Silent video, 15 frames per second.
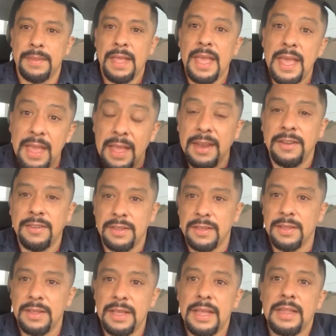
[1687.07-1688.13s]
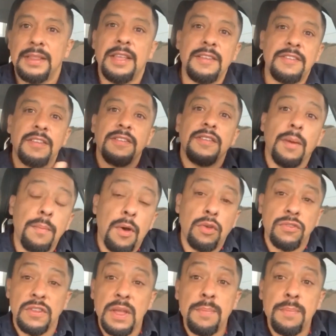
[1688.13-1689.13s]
And this is the most